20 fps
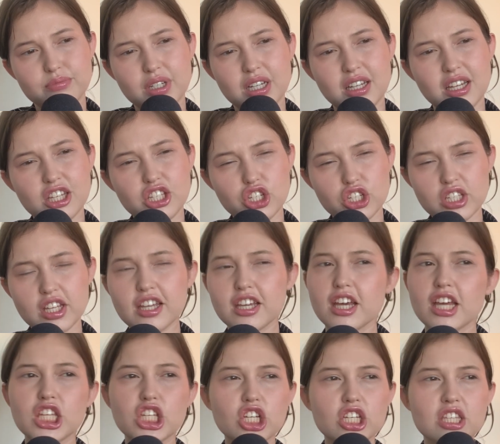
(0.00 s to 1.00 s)
it's
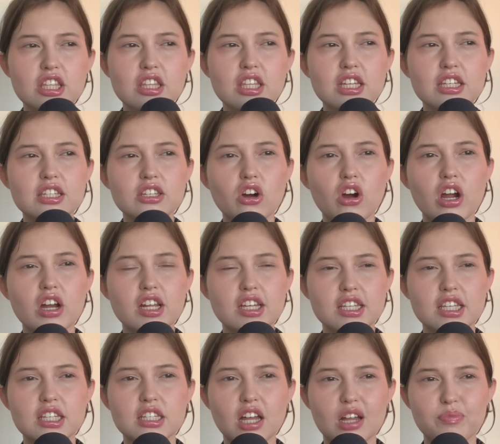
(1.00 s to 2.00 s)
just this
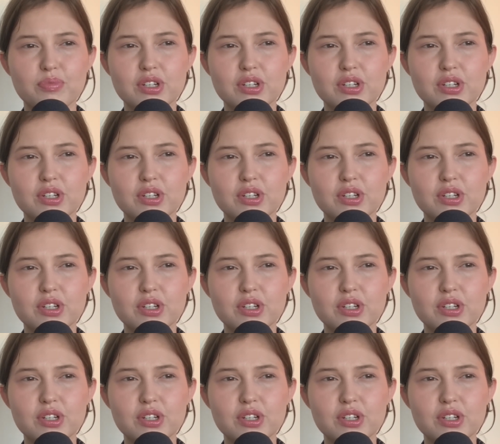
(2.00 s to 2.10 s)
artist is not